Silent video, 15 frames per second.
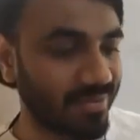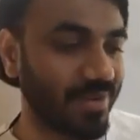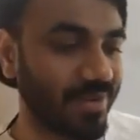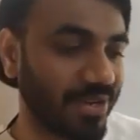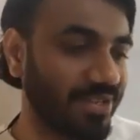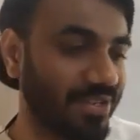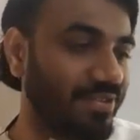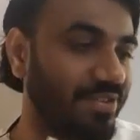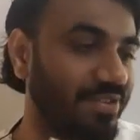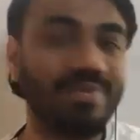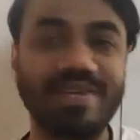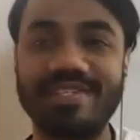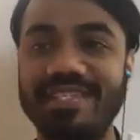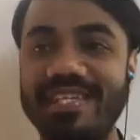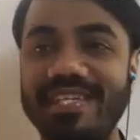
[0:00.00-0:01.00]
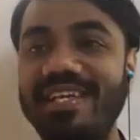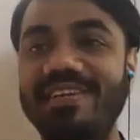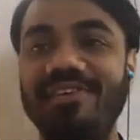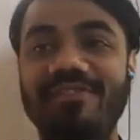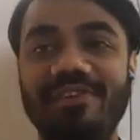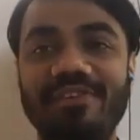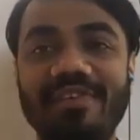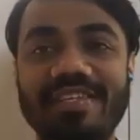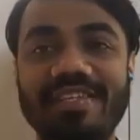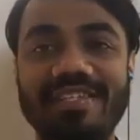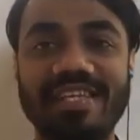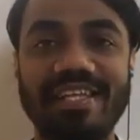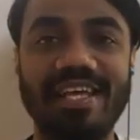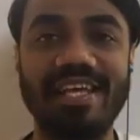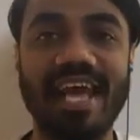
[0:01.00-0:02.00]
Because we see, if you will
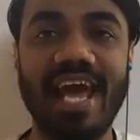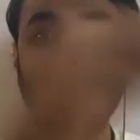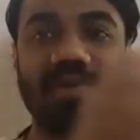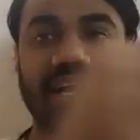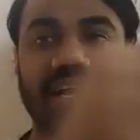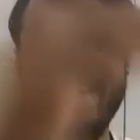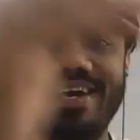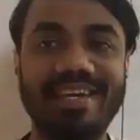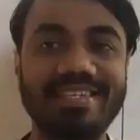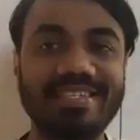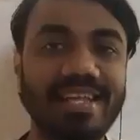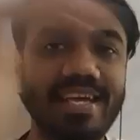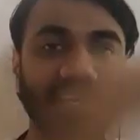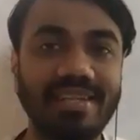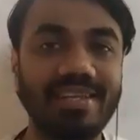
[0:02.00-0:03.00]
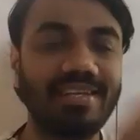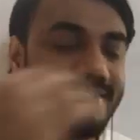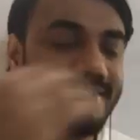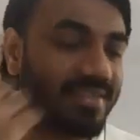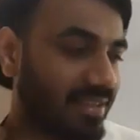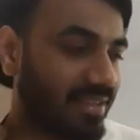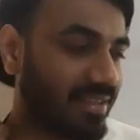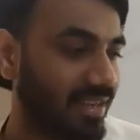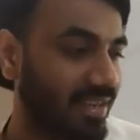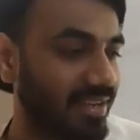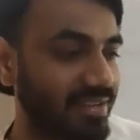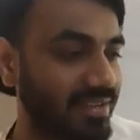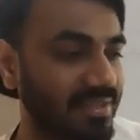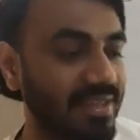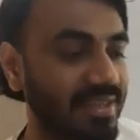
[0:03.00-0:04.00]
see, the camera is like this, like
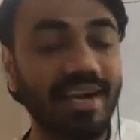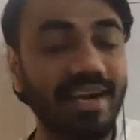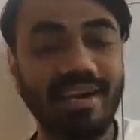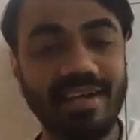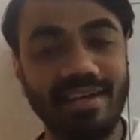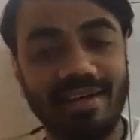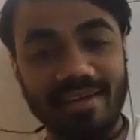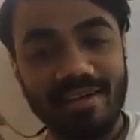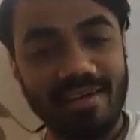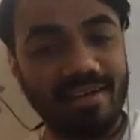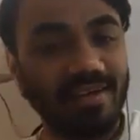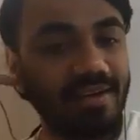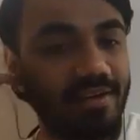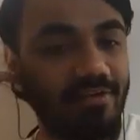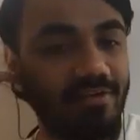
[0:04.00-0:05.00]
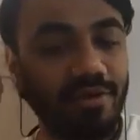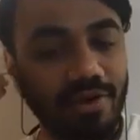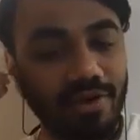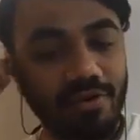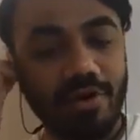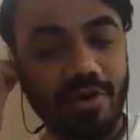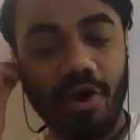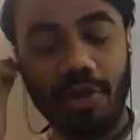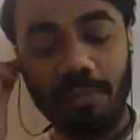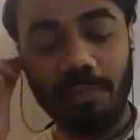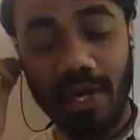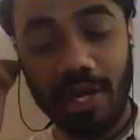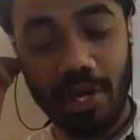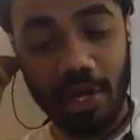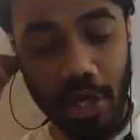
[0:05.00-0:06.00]
a slanting. On
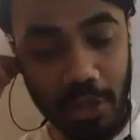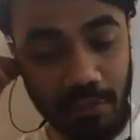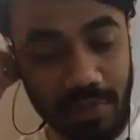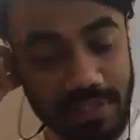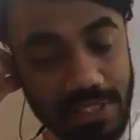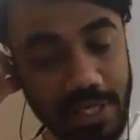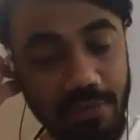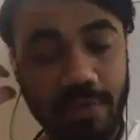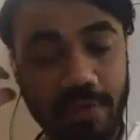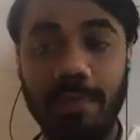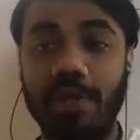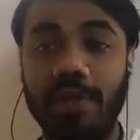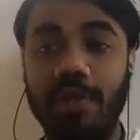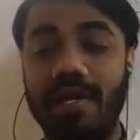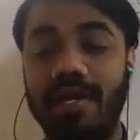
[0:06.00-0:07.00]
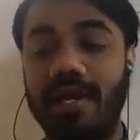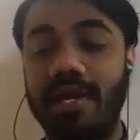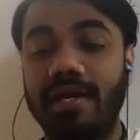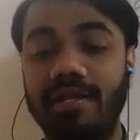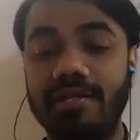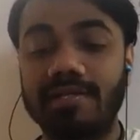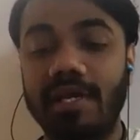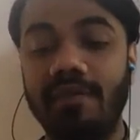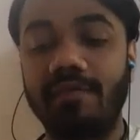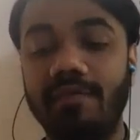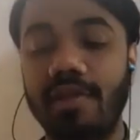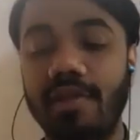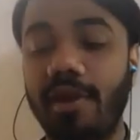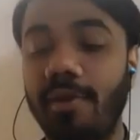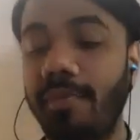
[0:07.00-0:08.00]
Monday onwards, it will be not like this. I
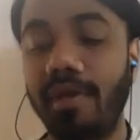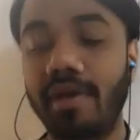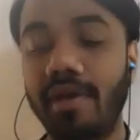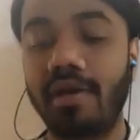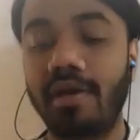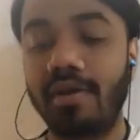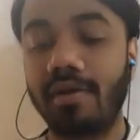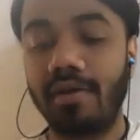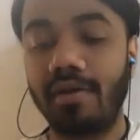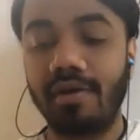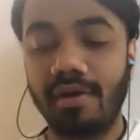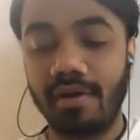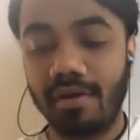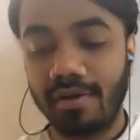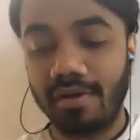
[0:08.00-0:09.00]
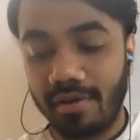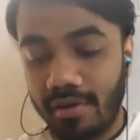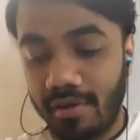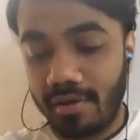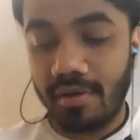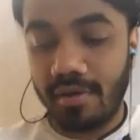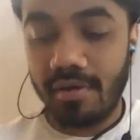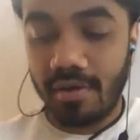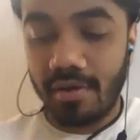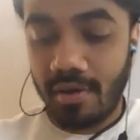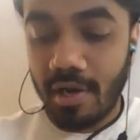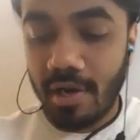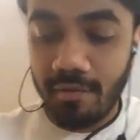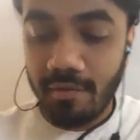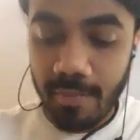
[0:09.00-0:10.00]
will repair it,
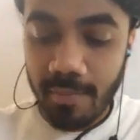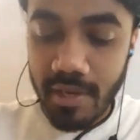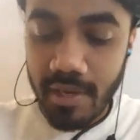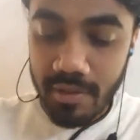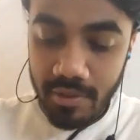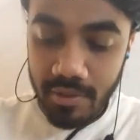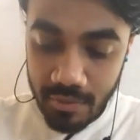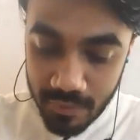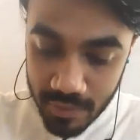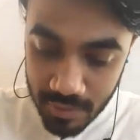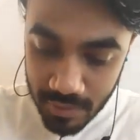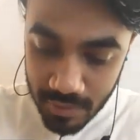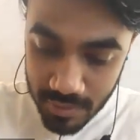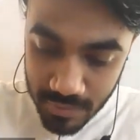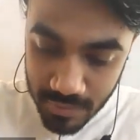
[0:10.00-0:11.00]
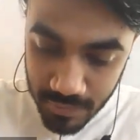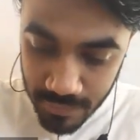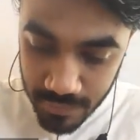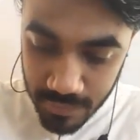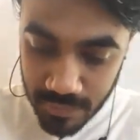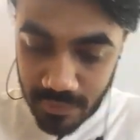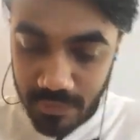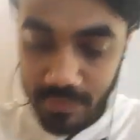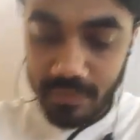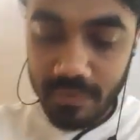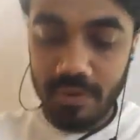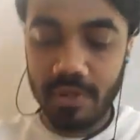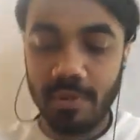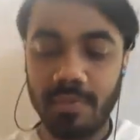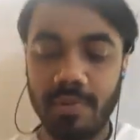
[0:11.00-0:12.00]
or I will buy a new one
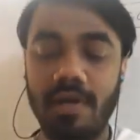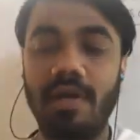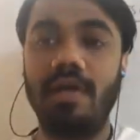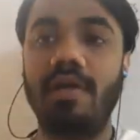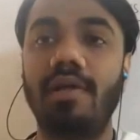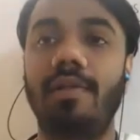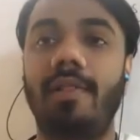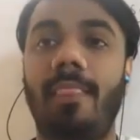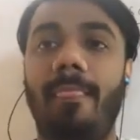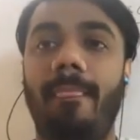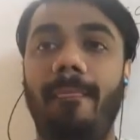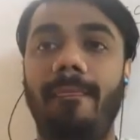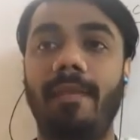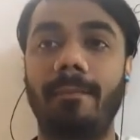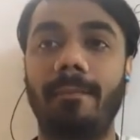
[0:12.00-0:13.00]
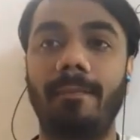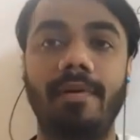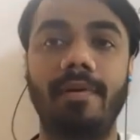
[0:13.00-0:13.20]
for the Monday. Yeah.